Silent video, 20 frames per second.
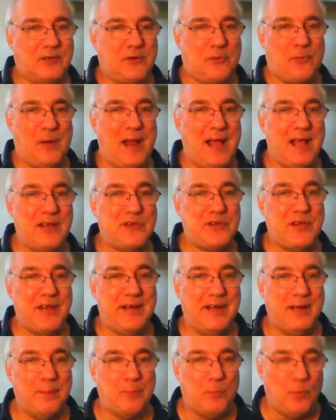Crash
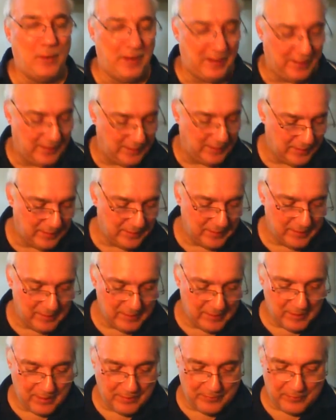ended up winning
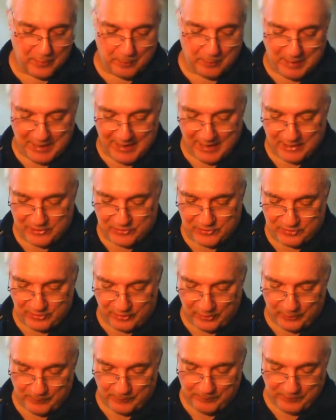the match.
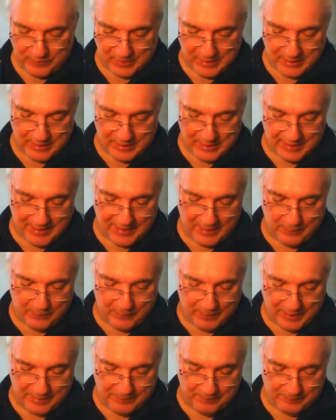So,
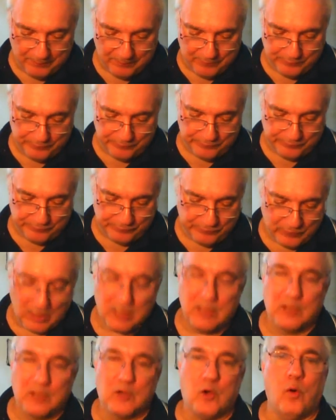anyway,
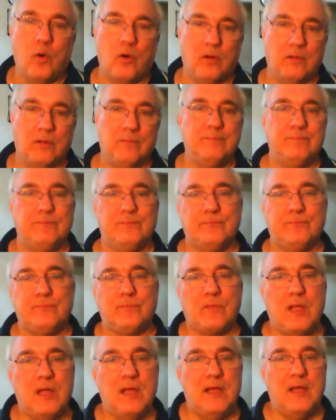cool.
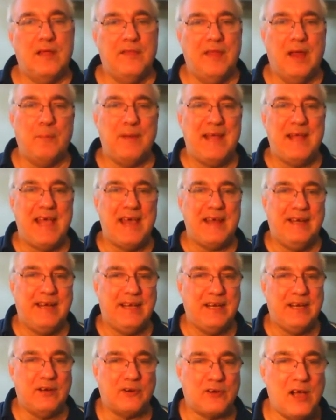Then we had an
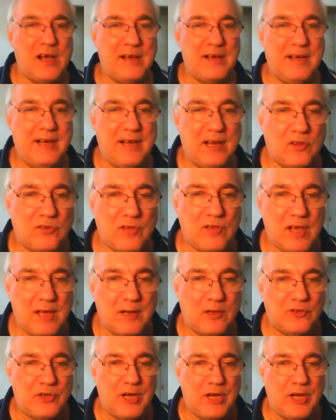Intercontinental Title